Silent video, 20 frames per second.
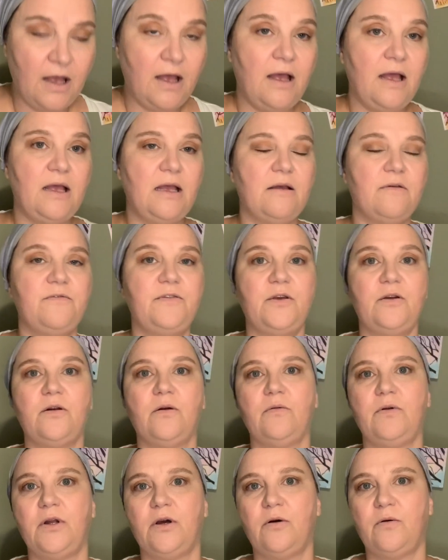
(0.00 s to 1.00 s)
if you
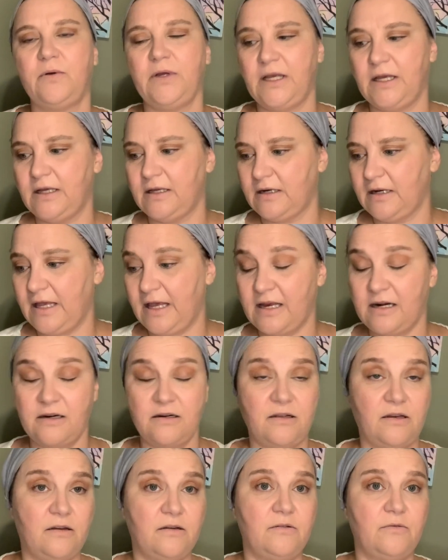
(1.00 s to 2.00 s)
don't know, in
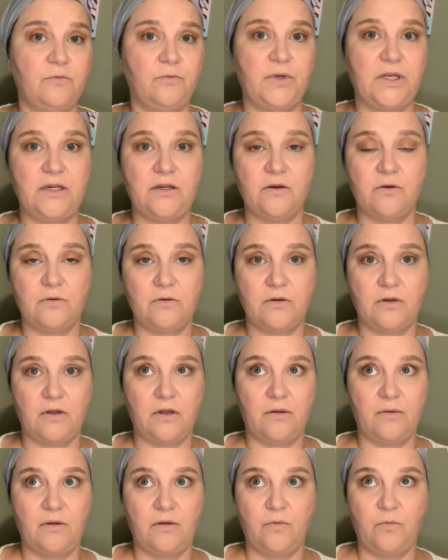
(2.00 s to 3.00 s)
Canada,
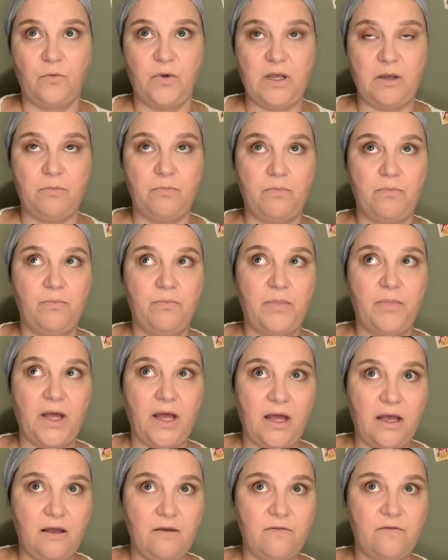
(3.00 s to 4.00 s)
we
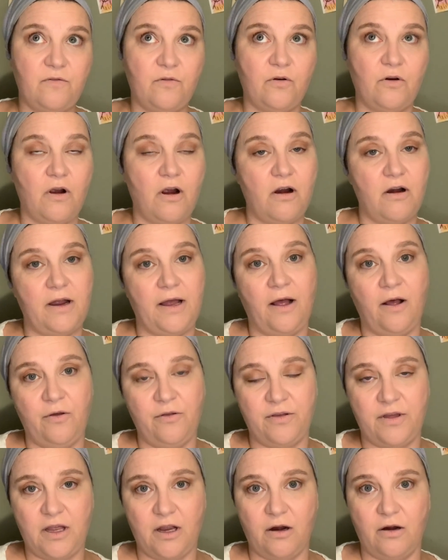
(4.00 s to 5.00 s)
pay for our
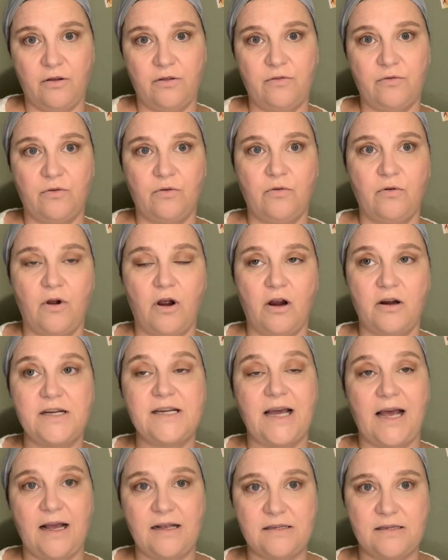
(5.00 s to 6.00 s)
healthcare through our
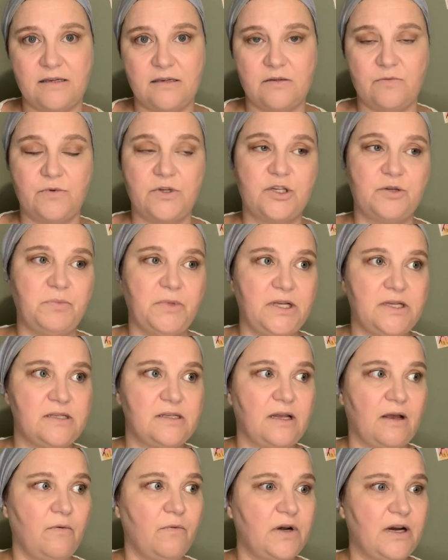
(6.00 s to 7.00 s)
taxes, which means
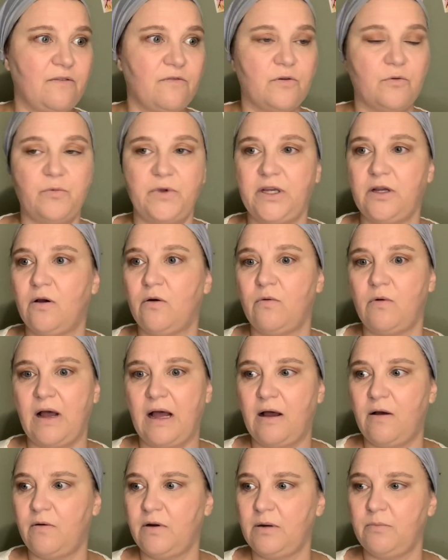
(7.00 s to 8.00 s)
that whenever we go
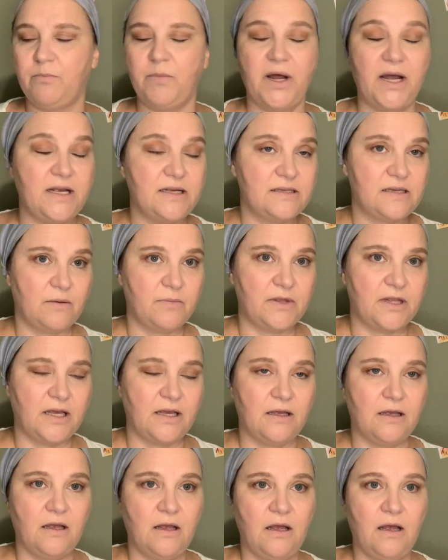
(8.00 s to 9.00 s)
out and buy something,
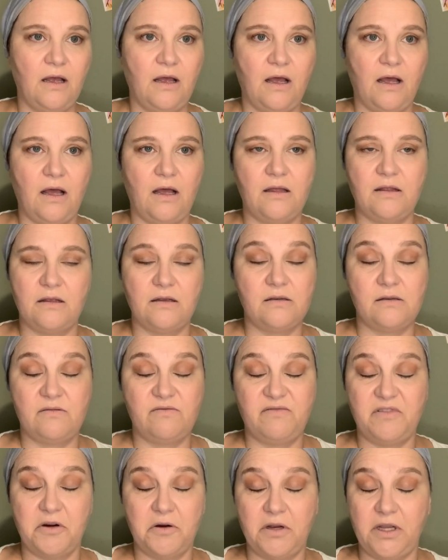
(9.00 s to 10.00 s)
this is
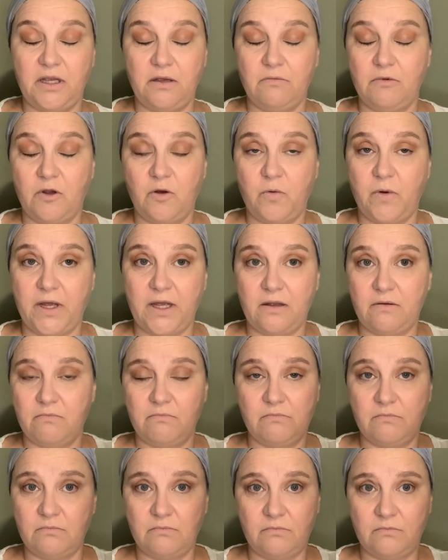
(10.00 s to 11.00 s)
very quick
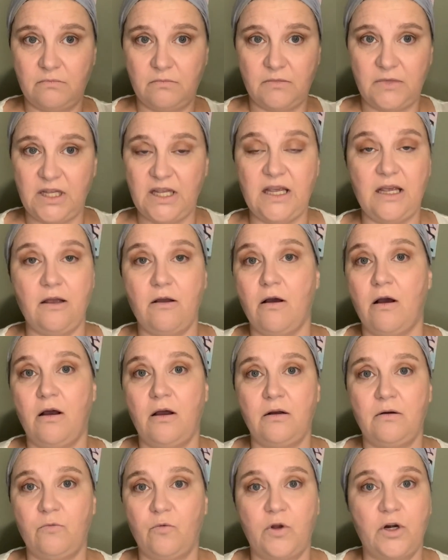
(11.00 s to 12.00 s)

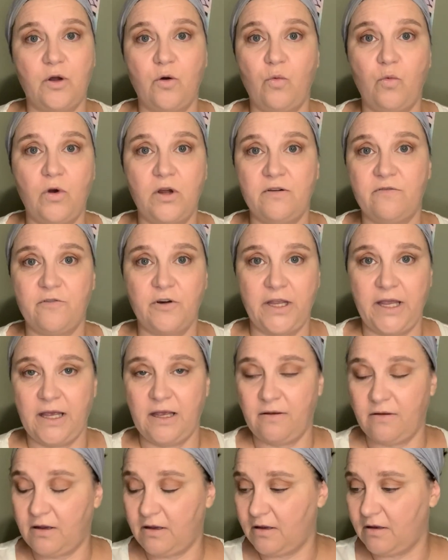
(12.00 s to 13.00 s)
Econ 101
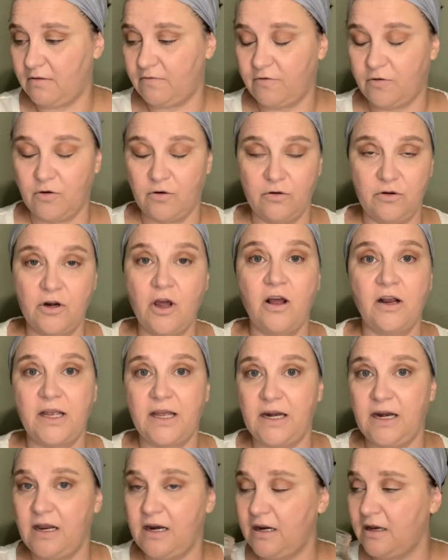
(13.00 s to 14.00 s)
for
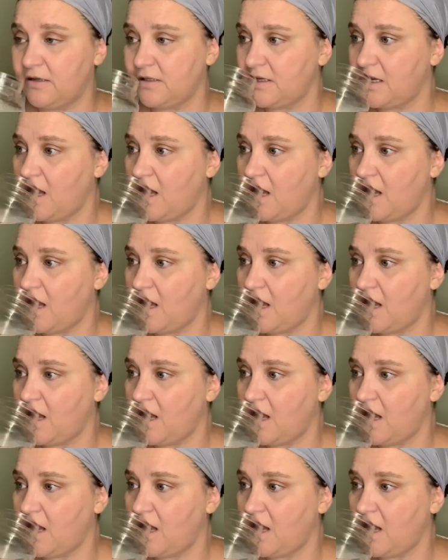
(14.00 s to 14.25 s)
non-Canadians.